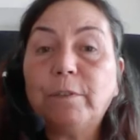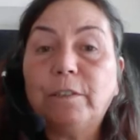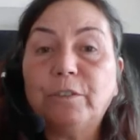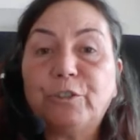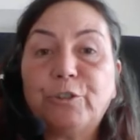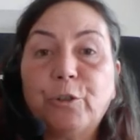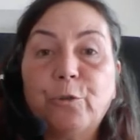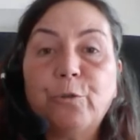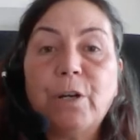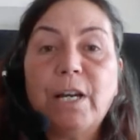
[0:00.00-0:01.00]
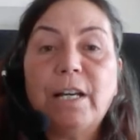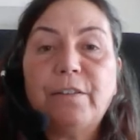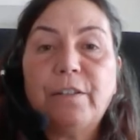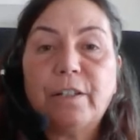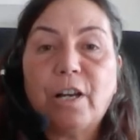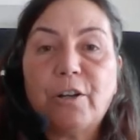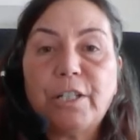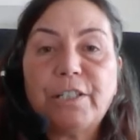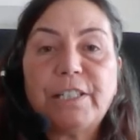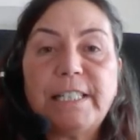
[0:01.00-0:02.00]
will show the
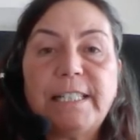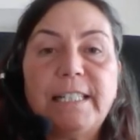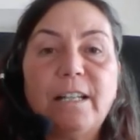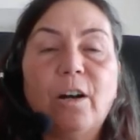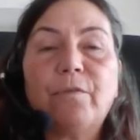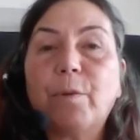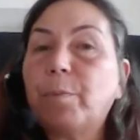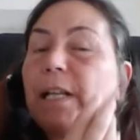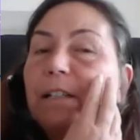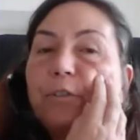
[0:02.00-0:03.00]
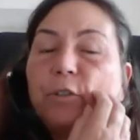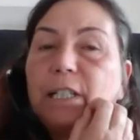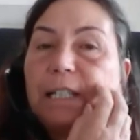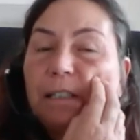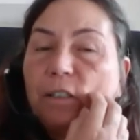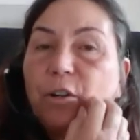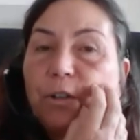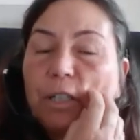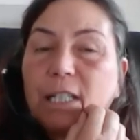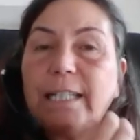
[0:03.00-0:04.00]
currency of the place you're in
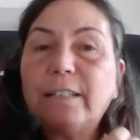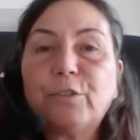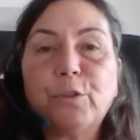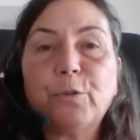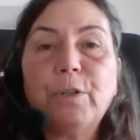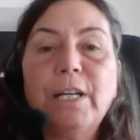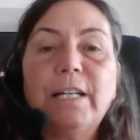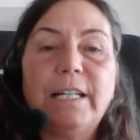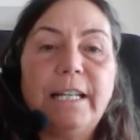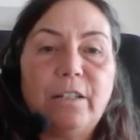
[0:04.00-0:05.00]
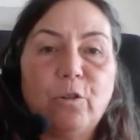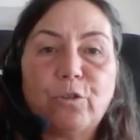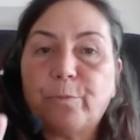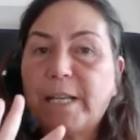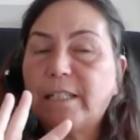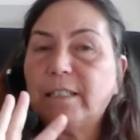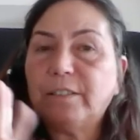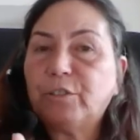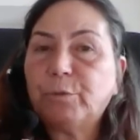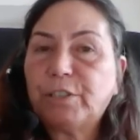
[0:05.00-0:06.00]
currently. So it
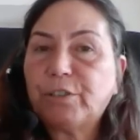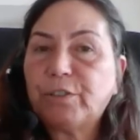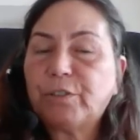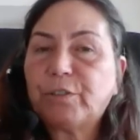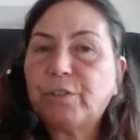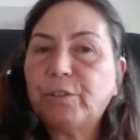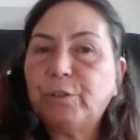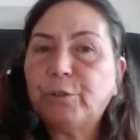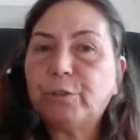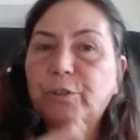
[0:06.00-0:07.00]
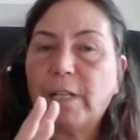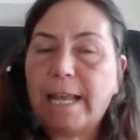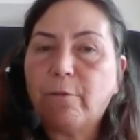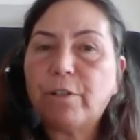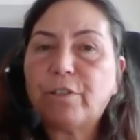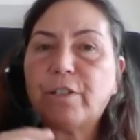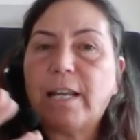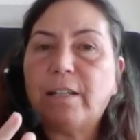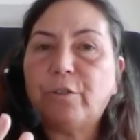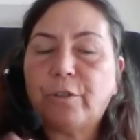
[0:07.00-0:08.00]
automatically switches your language
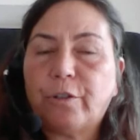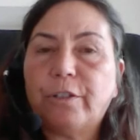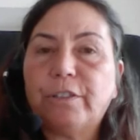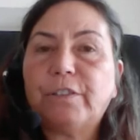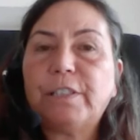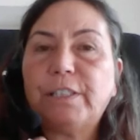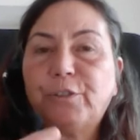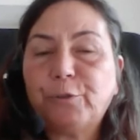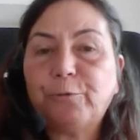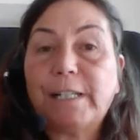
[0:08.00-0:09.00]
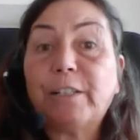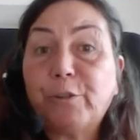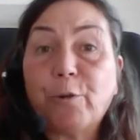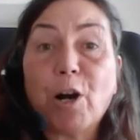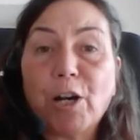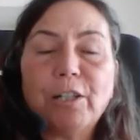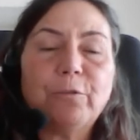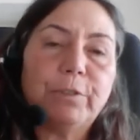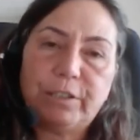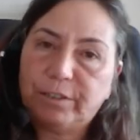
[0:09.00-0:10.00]
and your currency to where you are,
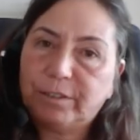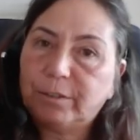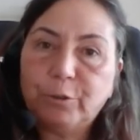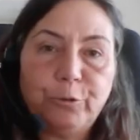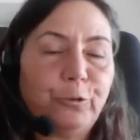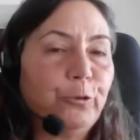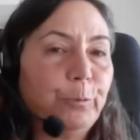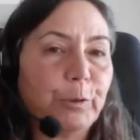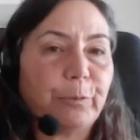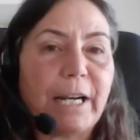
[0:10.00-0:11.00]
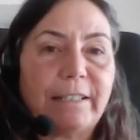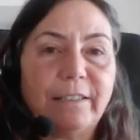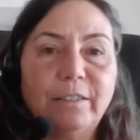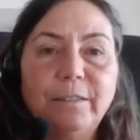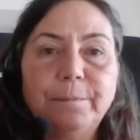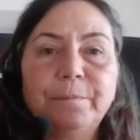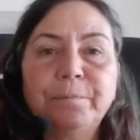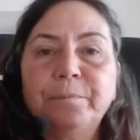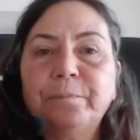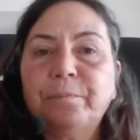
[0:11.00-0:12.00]
which is super practical.
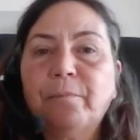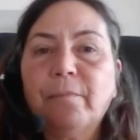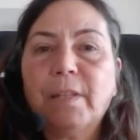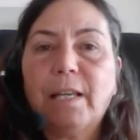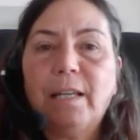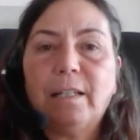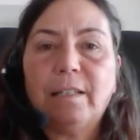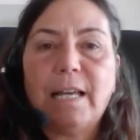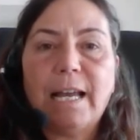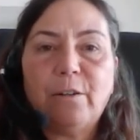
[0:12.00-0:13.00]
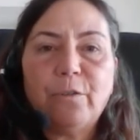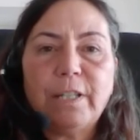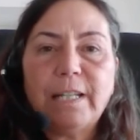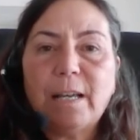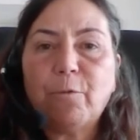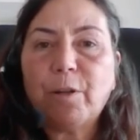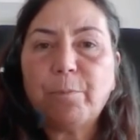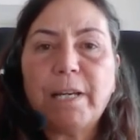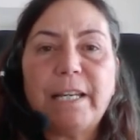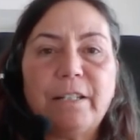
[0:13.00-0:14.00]
I don't think I want
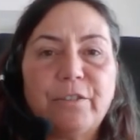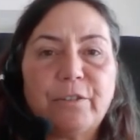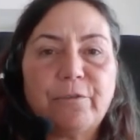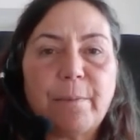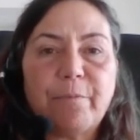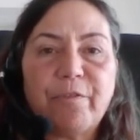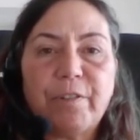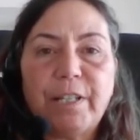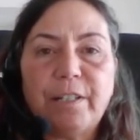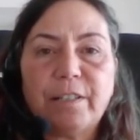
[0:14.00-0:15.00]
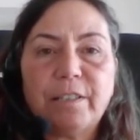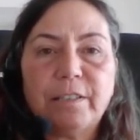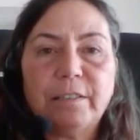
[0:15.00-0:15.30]
my Instagram feed.